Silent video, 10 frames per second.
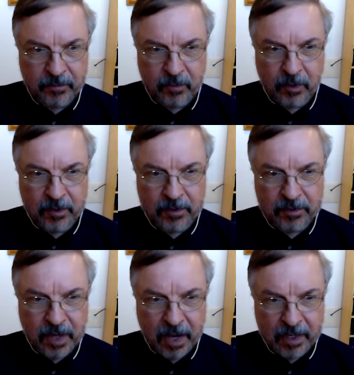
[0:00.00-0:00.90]
What are the
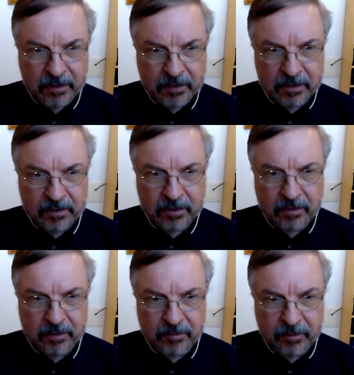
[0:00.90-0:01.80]
sizes,
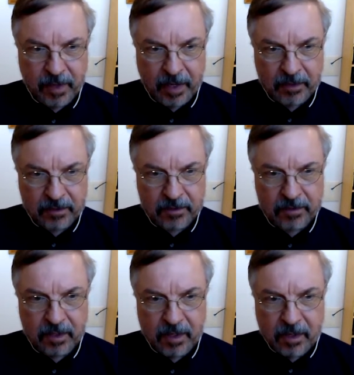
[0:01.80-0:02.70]

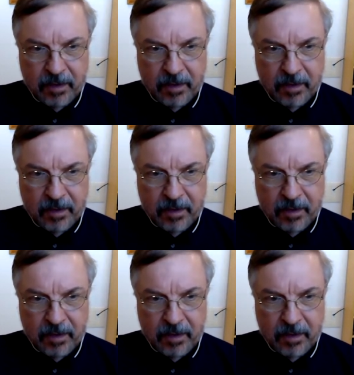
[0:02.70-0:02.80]
access,